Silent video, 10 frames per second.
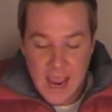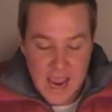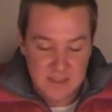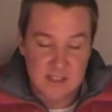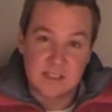
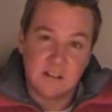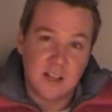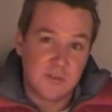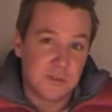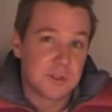and the skill
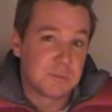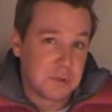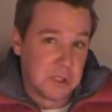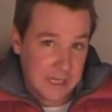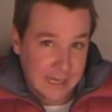level is
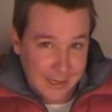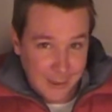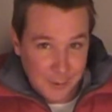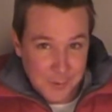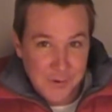pretty
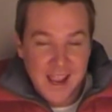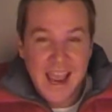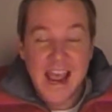low,